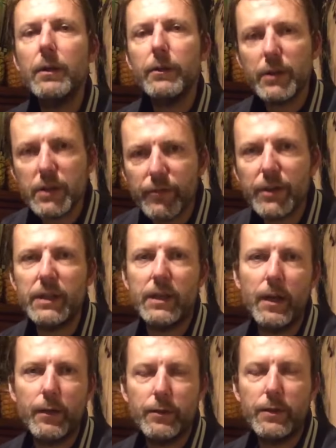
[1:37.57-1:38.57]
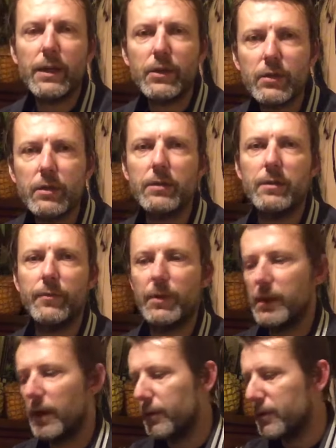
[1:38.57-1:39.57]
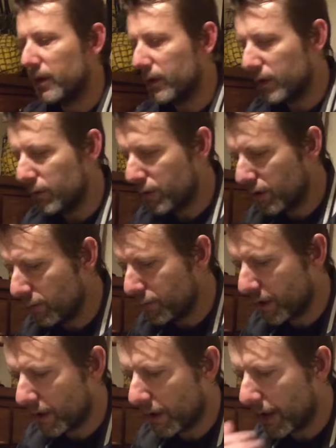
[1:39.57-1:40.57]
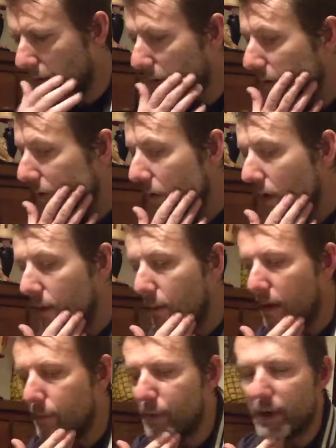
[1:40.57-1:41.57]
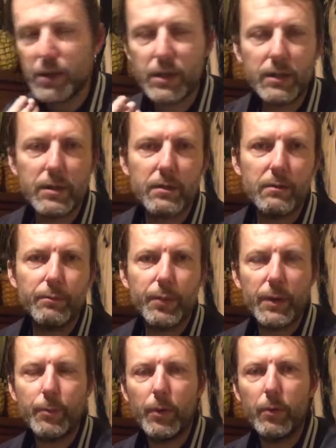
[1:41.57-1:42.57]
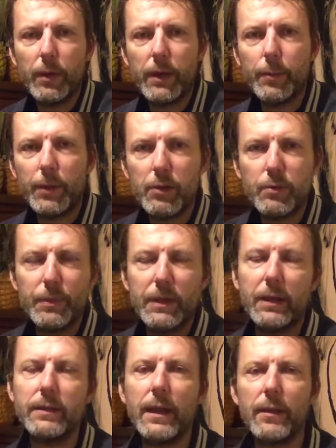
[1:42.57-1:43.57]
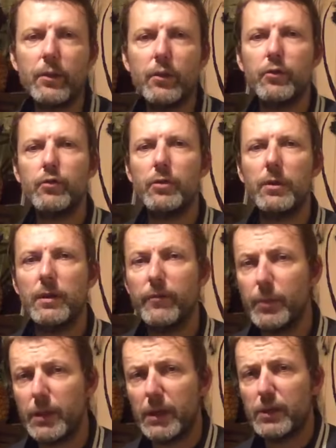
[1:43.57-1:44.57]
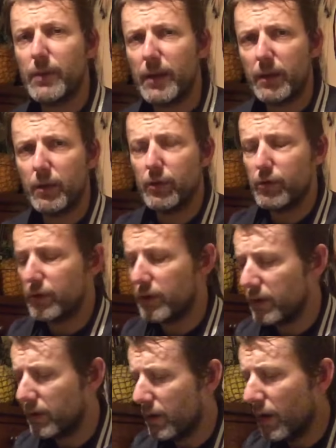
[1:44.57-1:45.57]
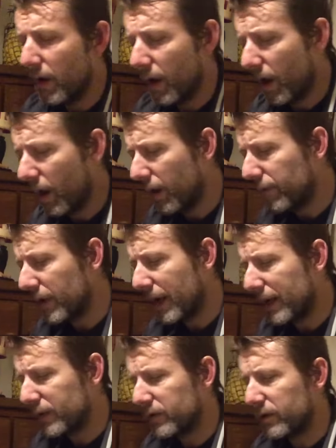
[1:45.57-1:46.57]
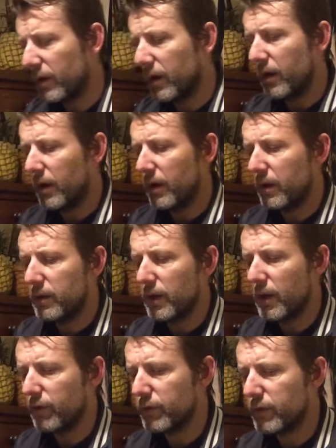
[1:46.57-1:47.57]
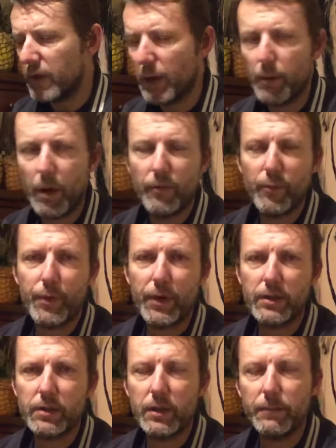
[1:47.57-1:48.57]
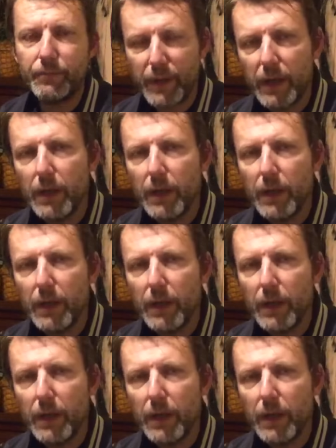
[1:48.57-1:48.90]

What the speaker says: there's a video. Yes, there's a video. It's on YouTube. Check it out. Anyway, Brexit people, anybody who's been kicked out of the country, if we kicked you out of the country over the last year or so over Brexit,